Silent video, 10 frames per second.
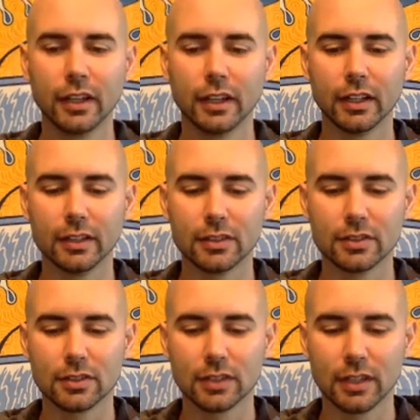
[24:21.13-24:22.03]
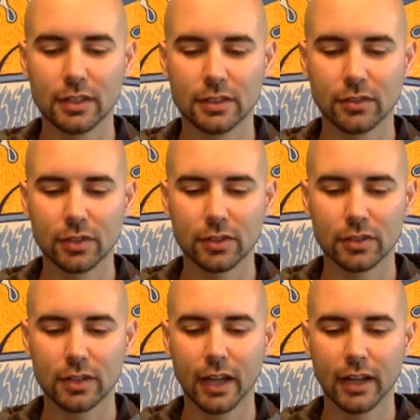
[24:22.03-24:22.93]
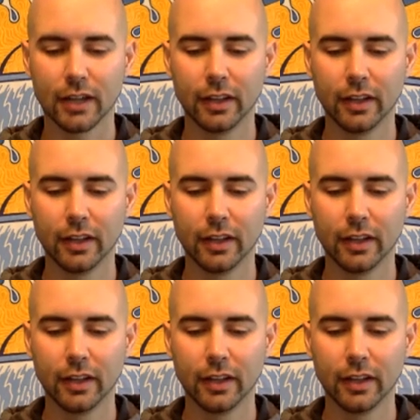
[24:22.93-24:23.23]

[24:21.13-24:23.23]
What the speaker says: is if there's not